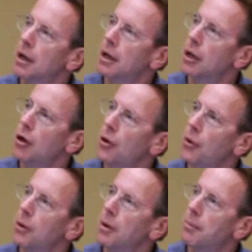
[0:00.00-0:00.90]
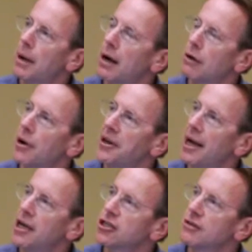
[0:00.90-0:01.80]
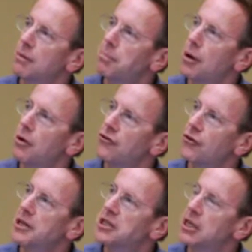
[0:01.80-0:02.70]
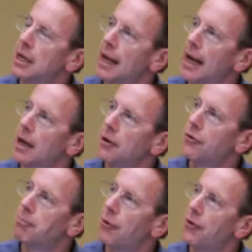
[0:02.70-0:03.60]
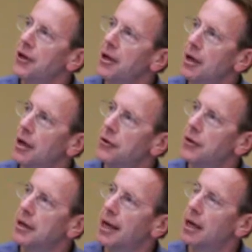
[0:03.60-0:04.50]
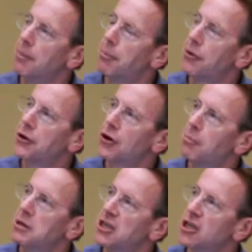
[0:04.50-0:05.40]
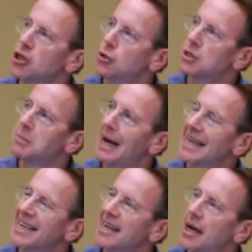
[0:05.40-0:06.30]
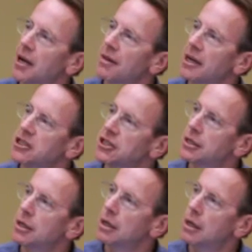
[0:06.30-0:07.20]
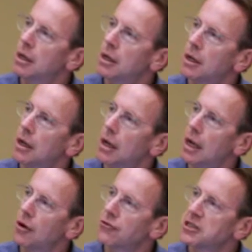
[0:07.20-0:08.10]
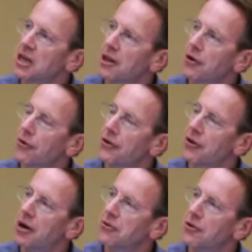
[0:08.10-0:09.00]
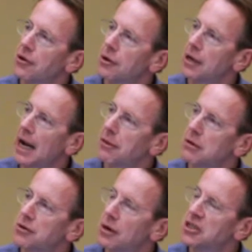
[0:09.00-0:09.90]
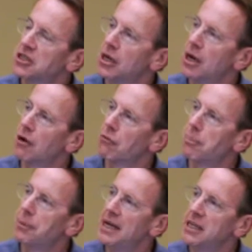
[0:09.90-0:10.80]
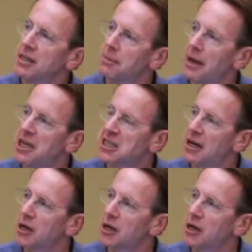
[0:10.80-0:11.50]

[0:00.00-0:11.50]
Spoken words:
Low power radiation for bone, joints, and body, and you can get body composition automatically out of this. Ultrasound of the carotid artery to look at atherosclerosis. A repeat of the baseline